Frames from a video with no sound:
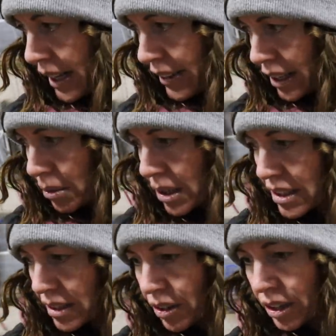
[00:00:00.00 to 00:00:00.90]
the other
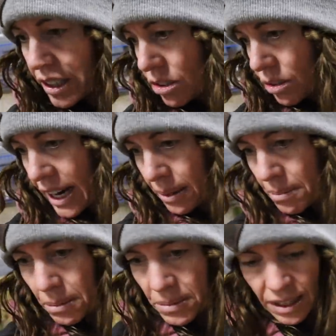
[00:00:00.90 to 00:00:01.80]
ones have already drank.
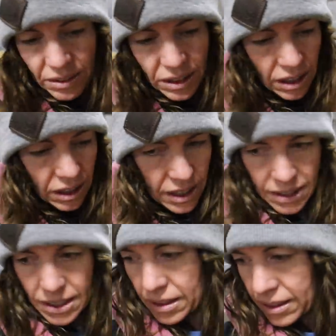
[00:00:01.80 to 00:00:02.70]
Moms have
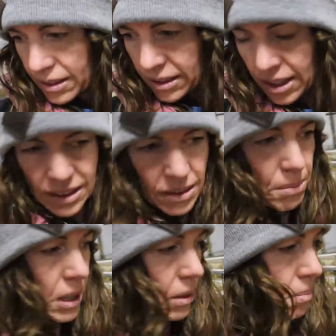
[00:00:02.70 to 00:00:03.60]
lots of milk,